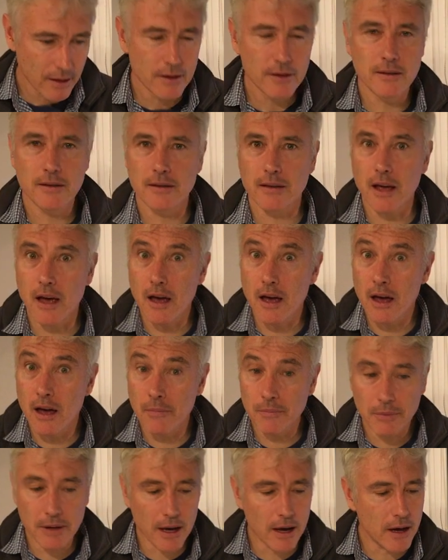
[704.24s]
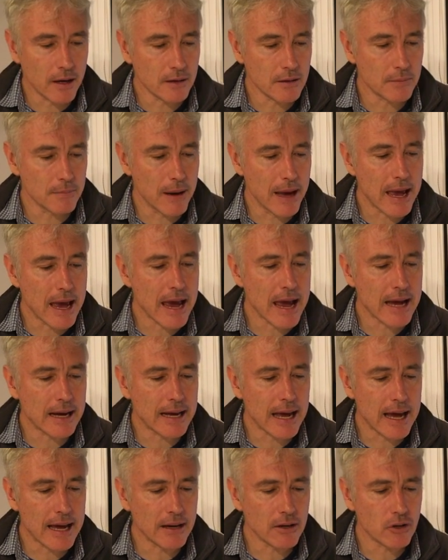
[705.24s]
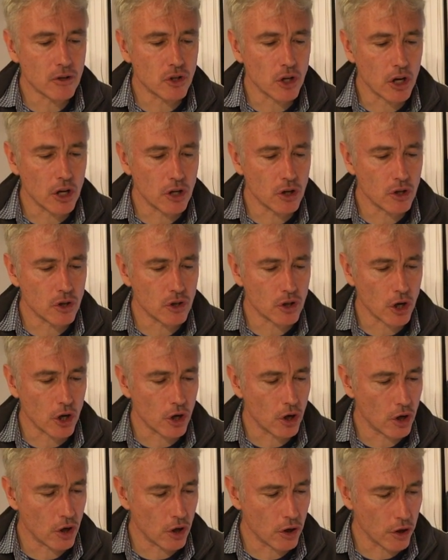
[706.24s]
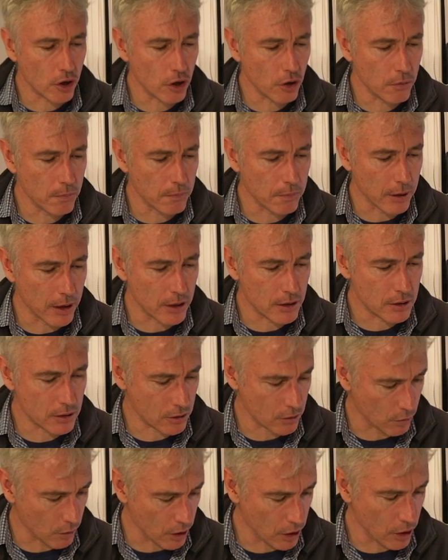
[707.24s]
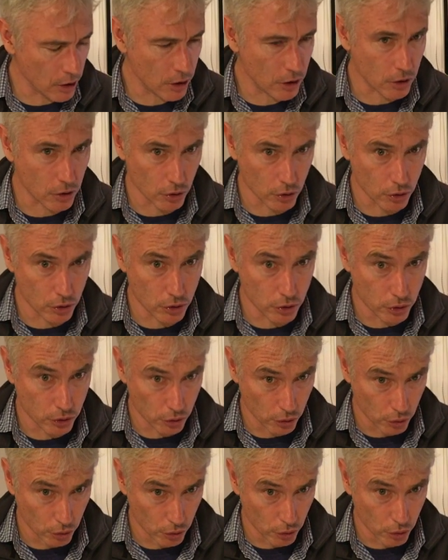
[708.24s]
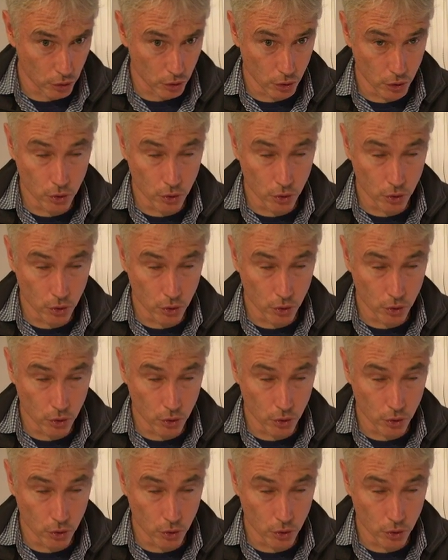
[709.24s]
Some nutmeg and ginger, the best we could do.